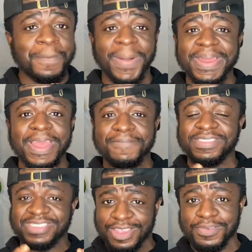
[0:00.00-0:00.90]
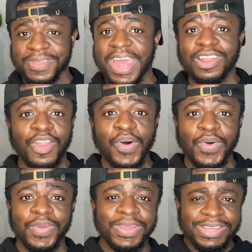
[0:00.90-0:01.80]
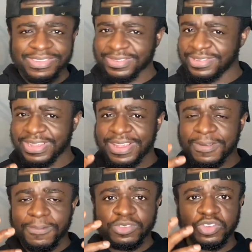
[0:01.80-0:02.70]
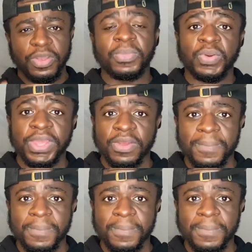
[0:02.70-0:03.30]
not even take you that long to see terminal hair.